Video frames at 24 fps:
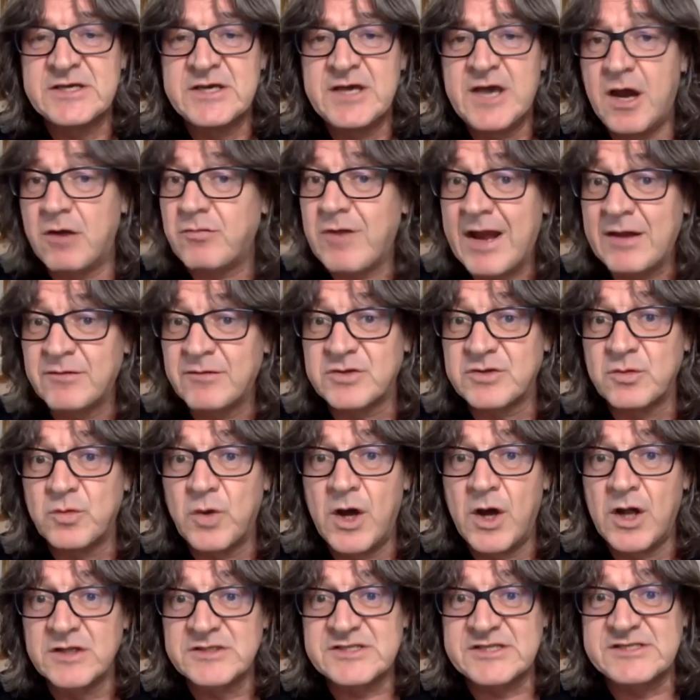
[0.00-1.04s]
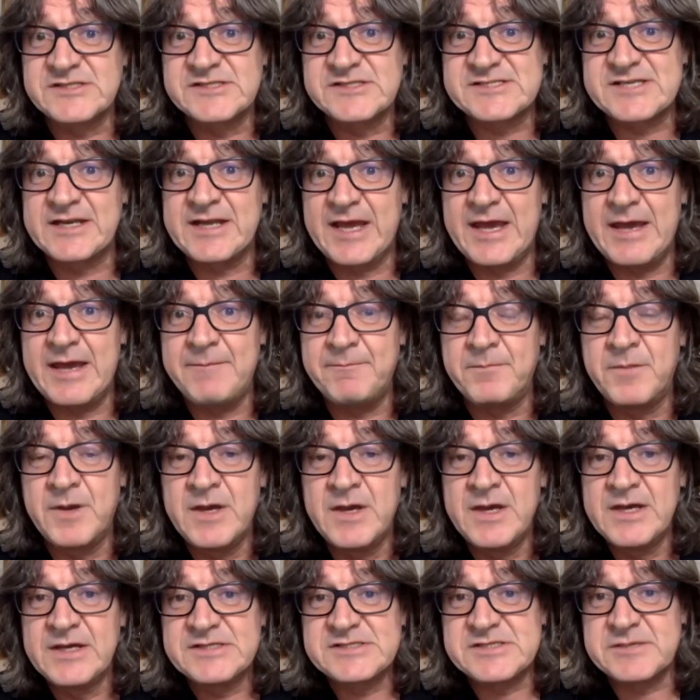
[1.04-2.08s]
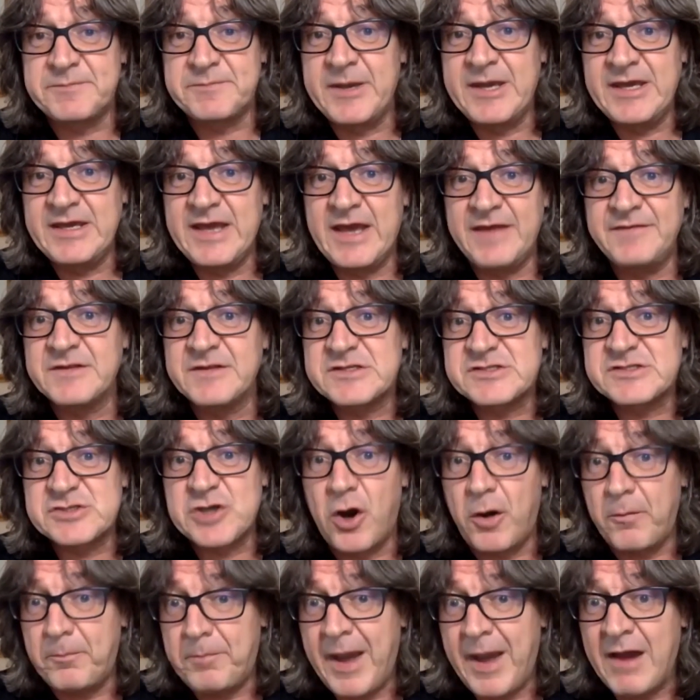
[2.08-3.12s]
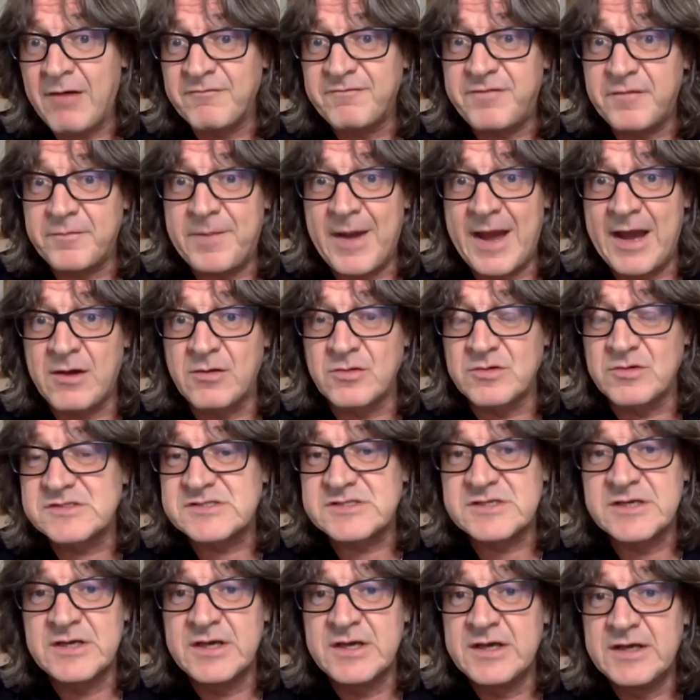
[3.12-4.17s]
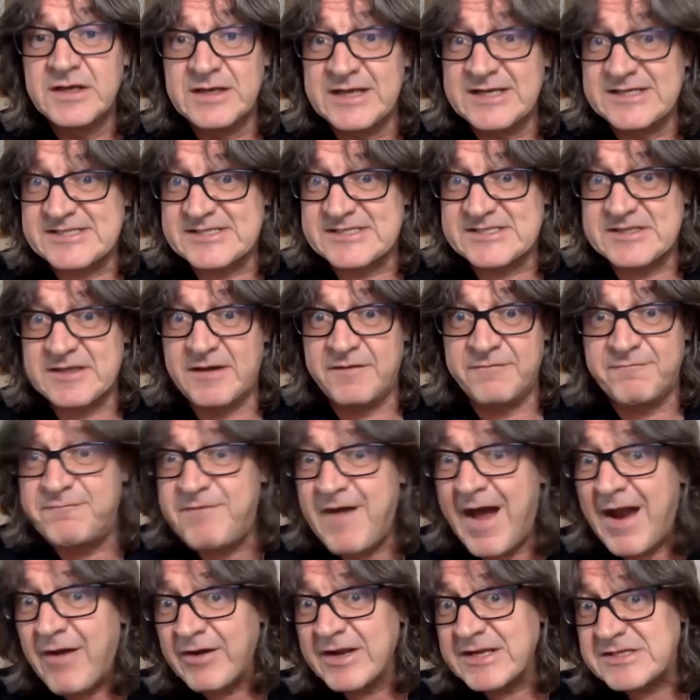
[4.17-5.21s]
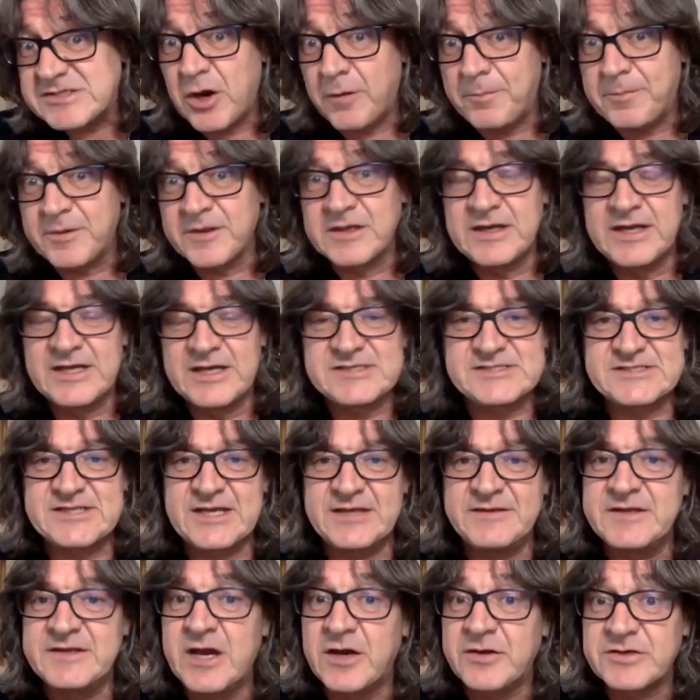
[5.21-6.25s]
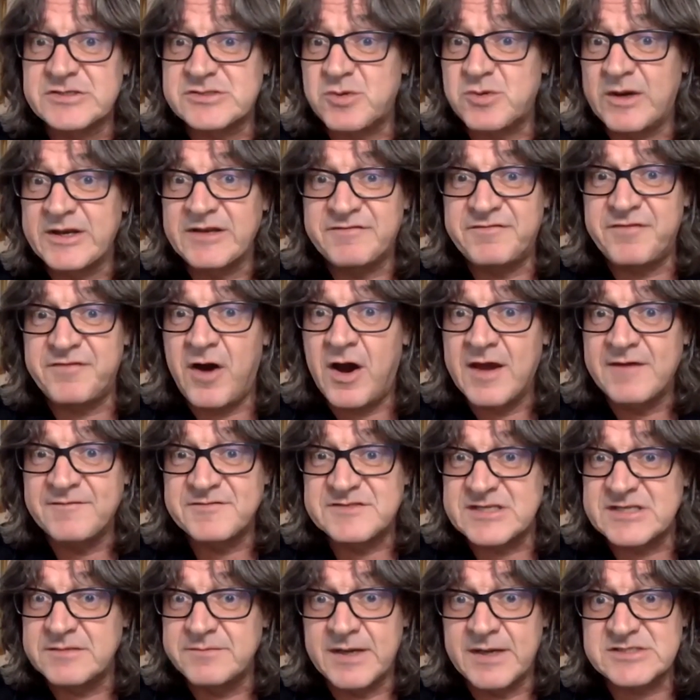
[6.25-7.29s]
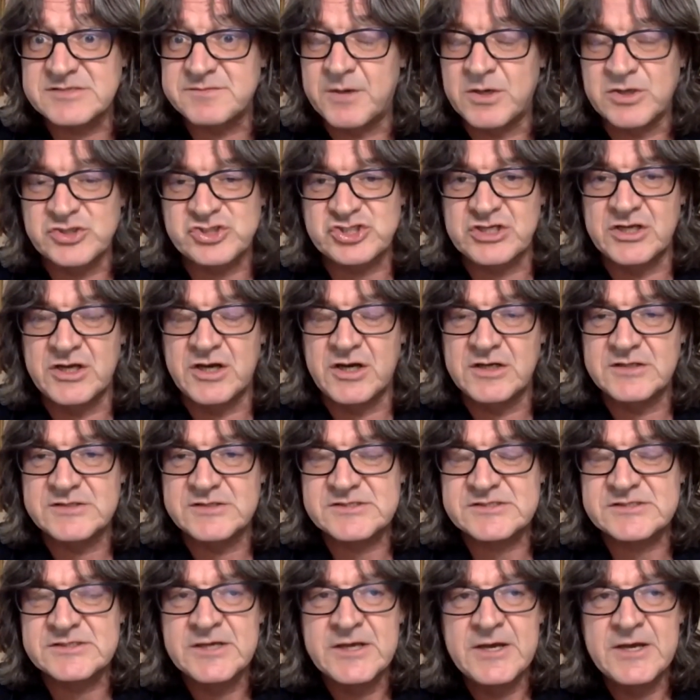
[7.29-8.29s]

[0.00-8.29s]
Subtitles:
around the world consider him to be in the top pound for pound list, very top of the list in the under 25s in mixed martial arts.